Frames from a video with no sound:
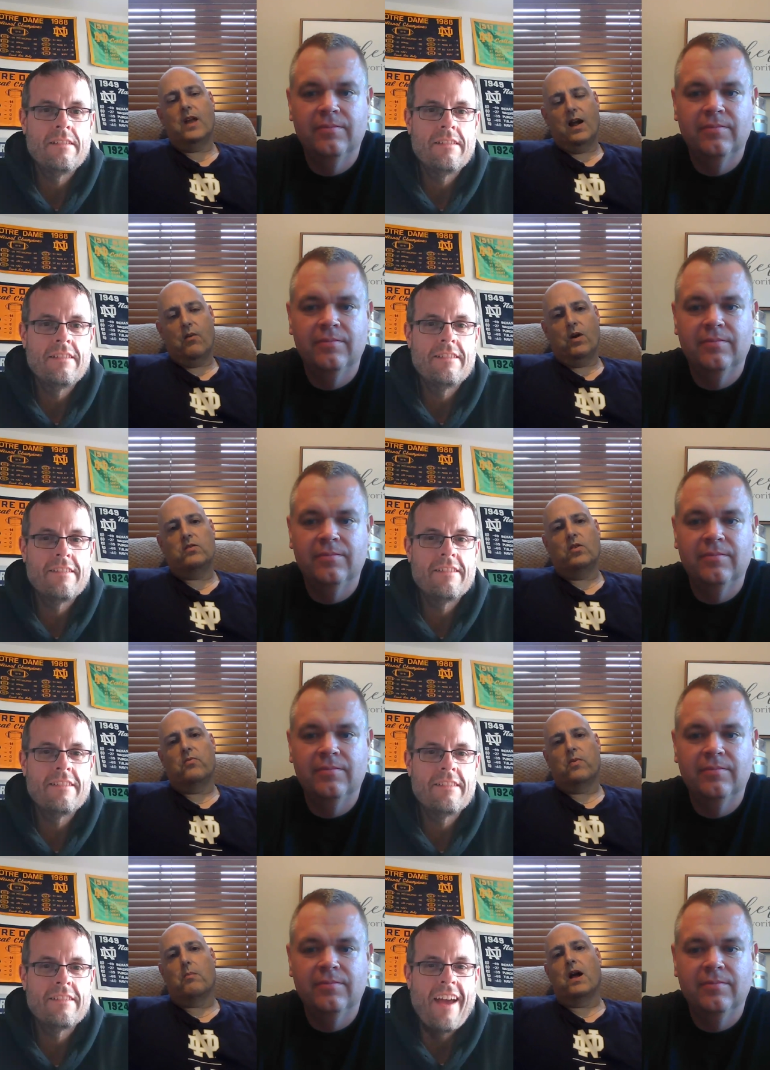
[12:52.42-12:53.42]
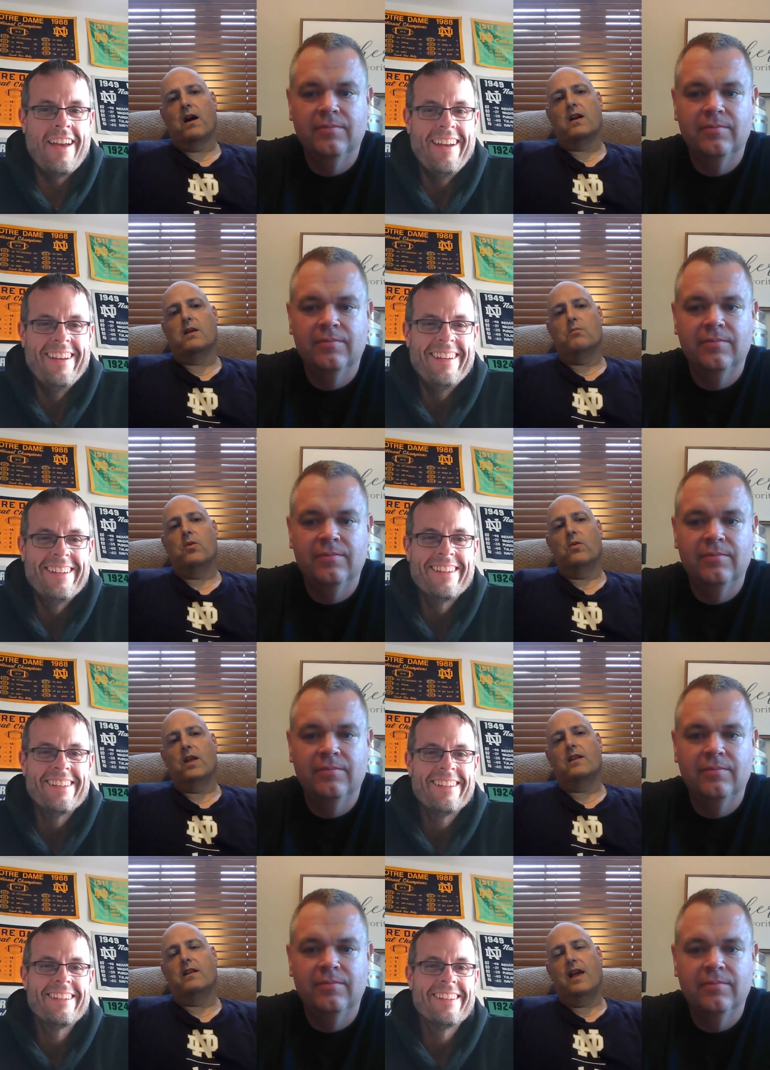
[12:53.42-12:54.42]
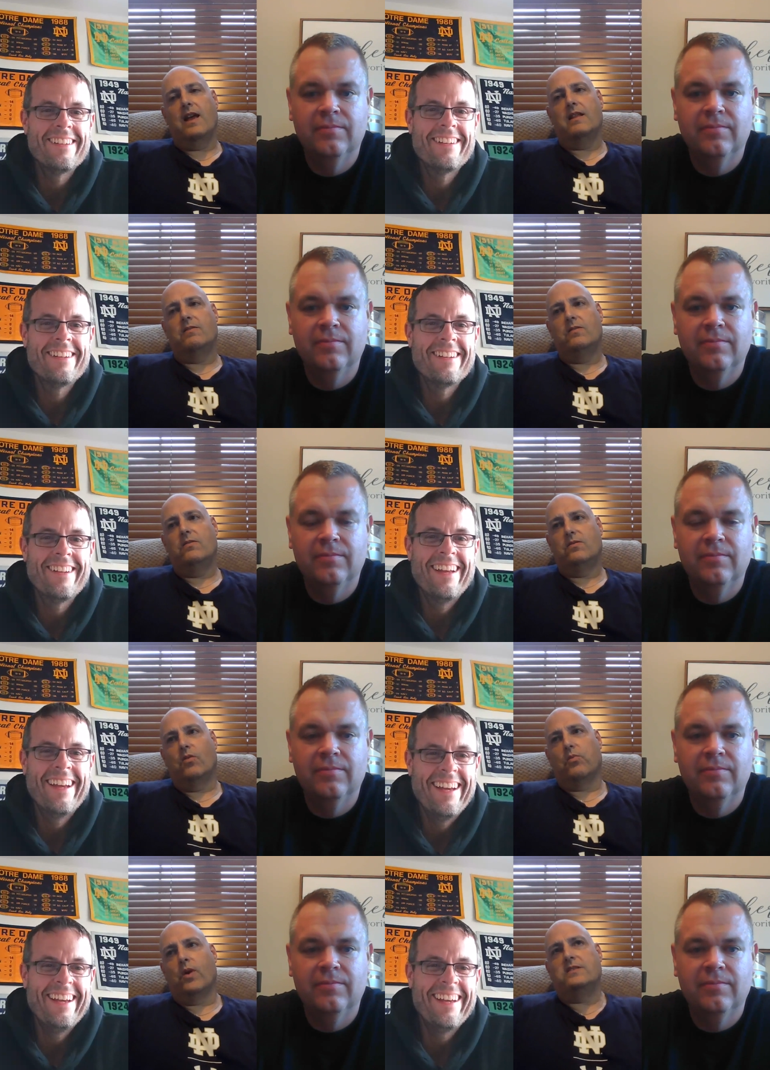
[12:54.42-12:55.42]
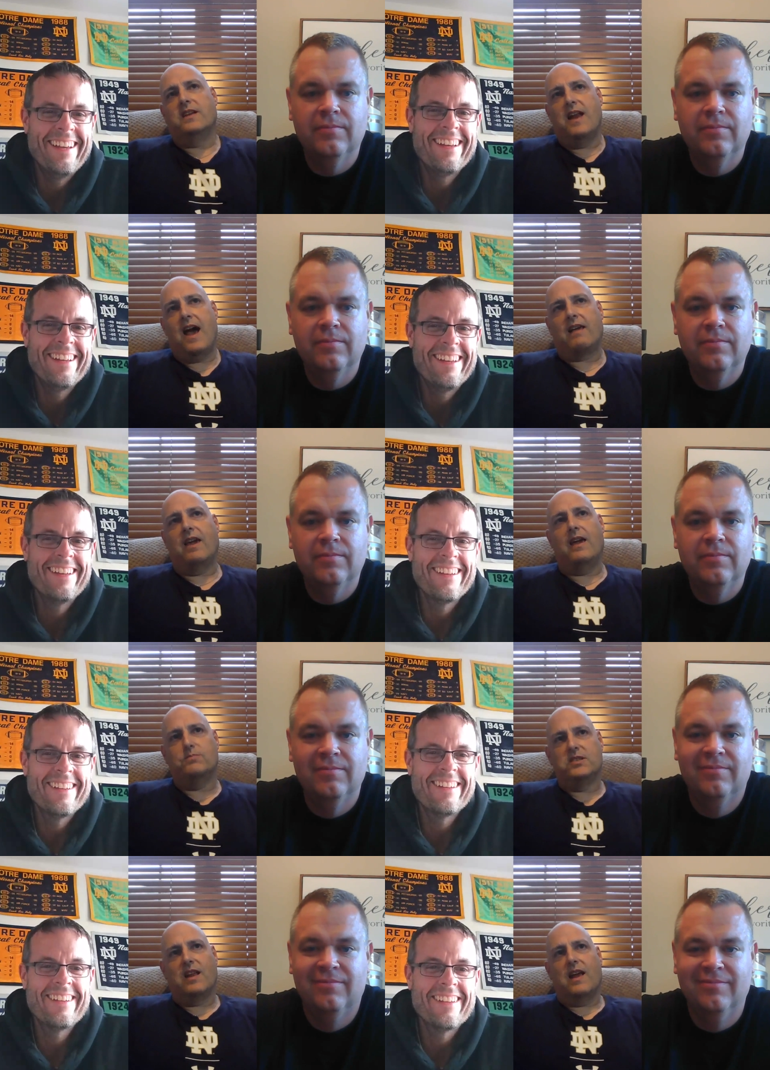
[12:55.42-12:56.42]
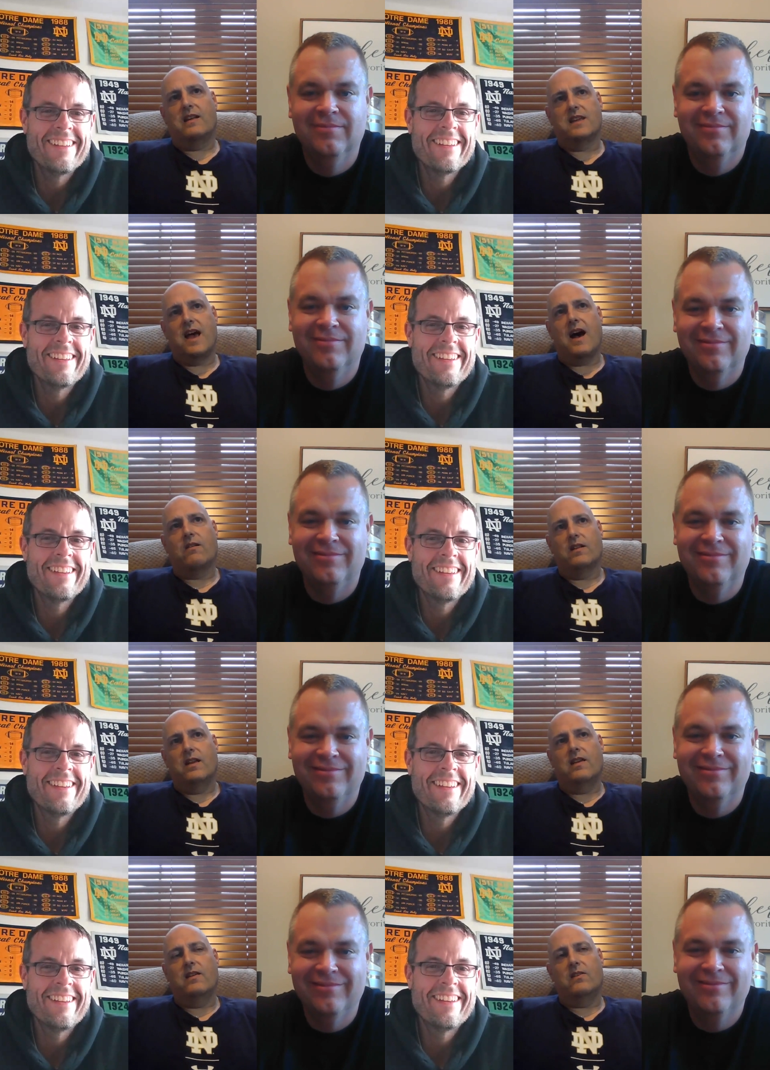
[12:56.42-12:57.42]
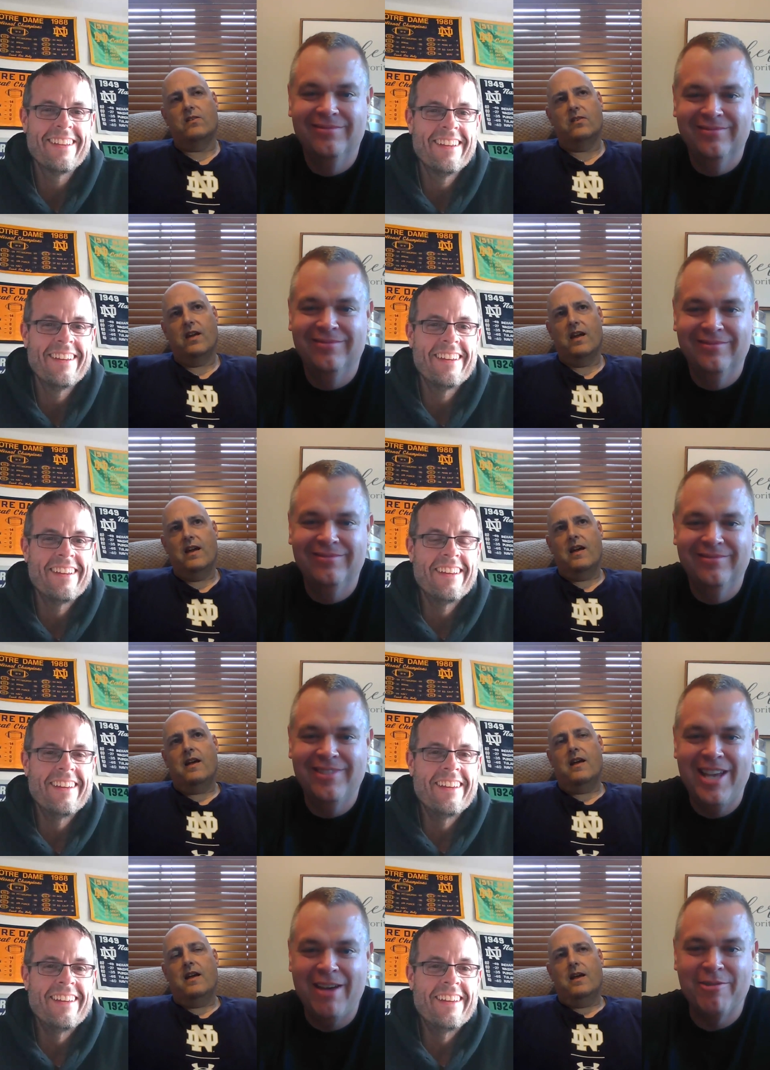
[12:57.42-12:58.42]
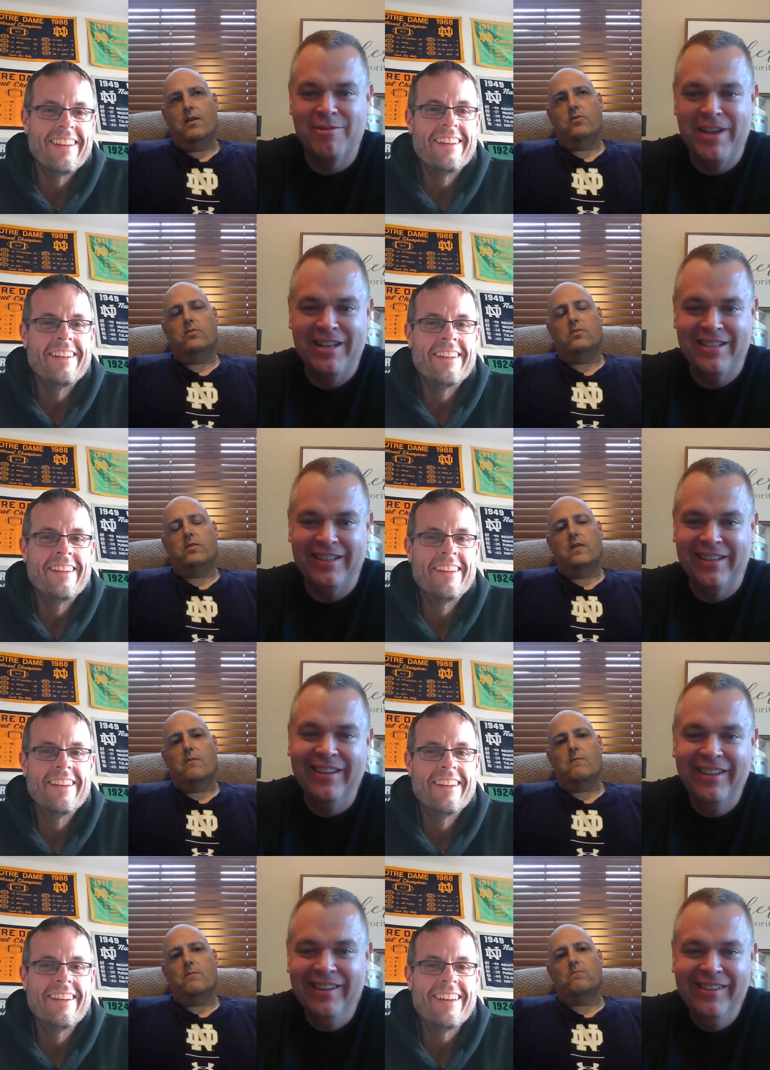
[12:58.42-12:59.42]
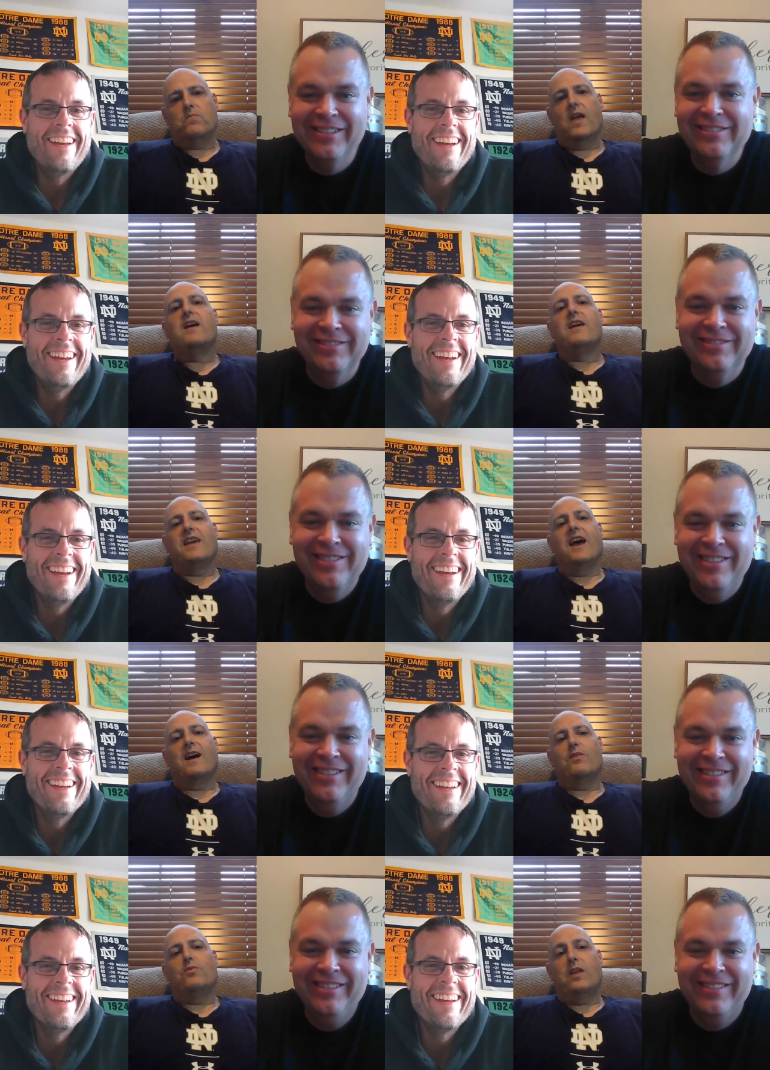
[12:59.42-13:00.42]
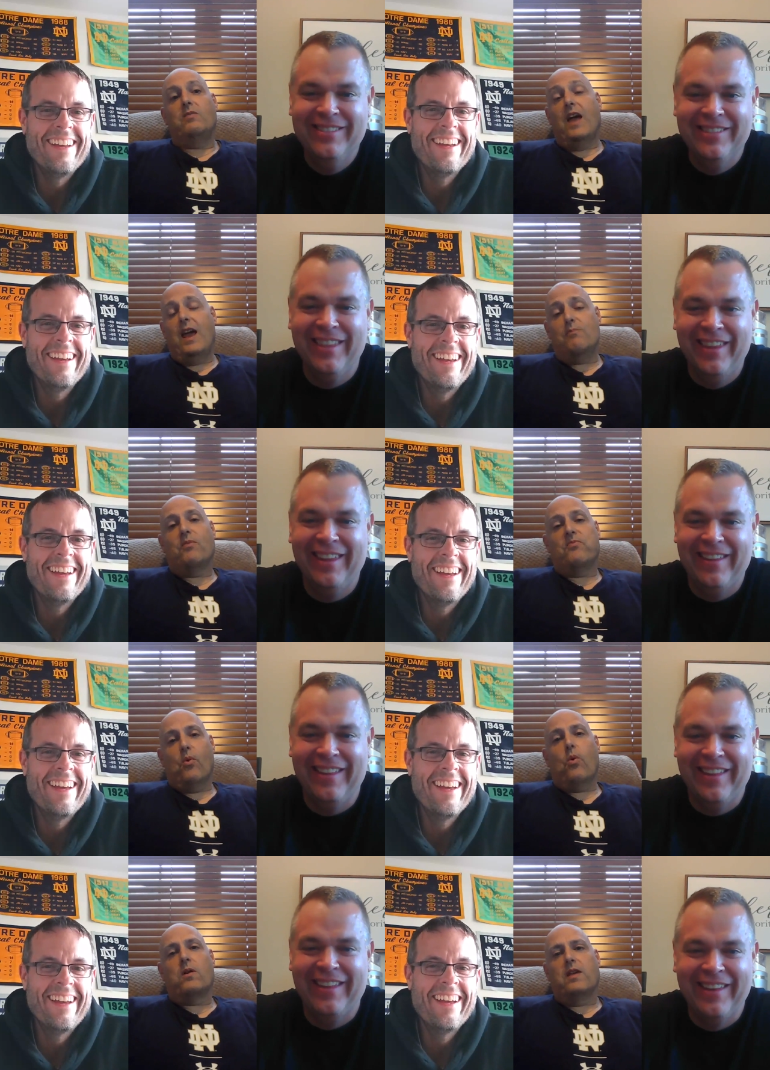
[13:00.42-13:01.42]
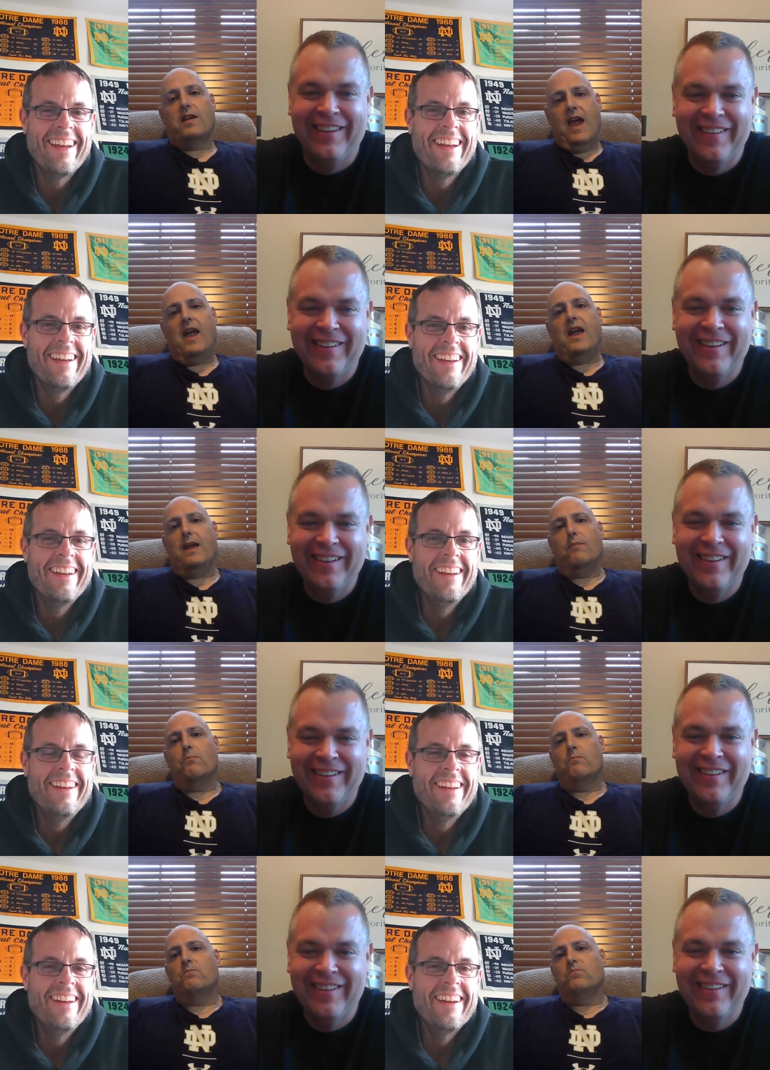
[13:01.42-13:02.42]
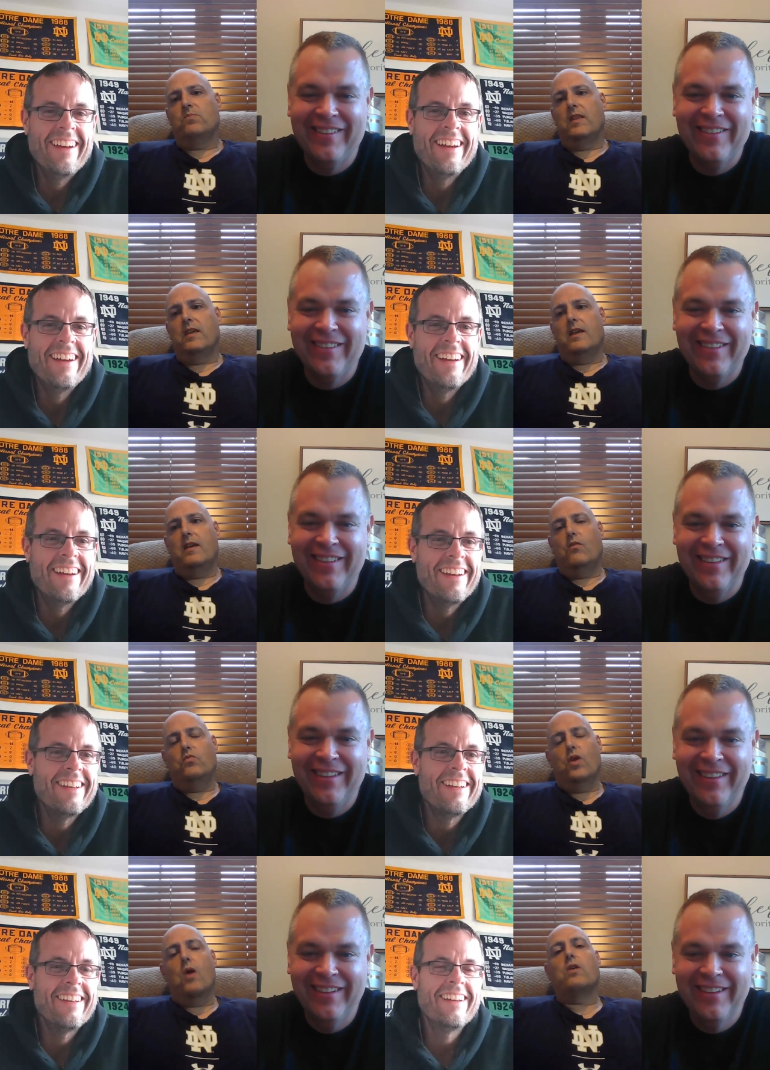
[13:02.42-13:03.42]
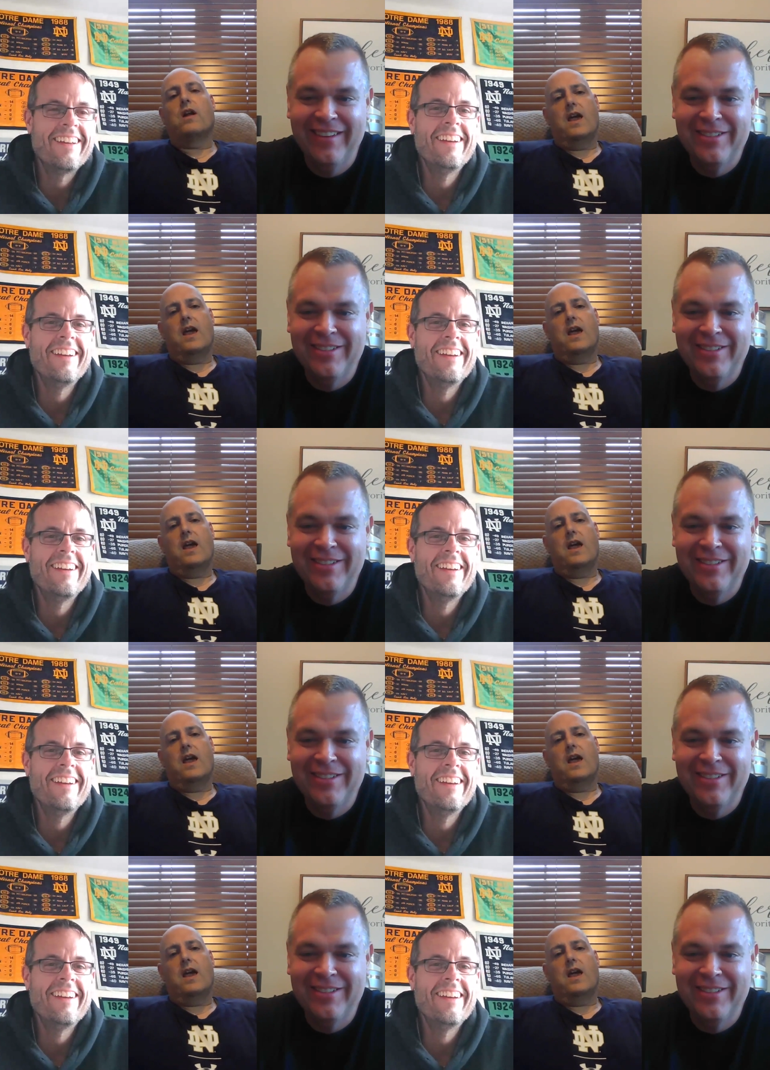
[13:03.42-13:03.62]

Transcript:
Speaker 1: that I went to for my honeymoon. And, and the reason that game stands out is
Speaker 2: no romantic.
Speaker 1: yeah, the day before the game, Notre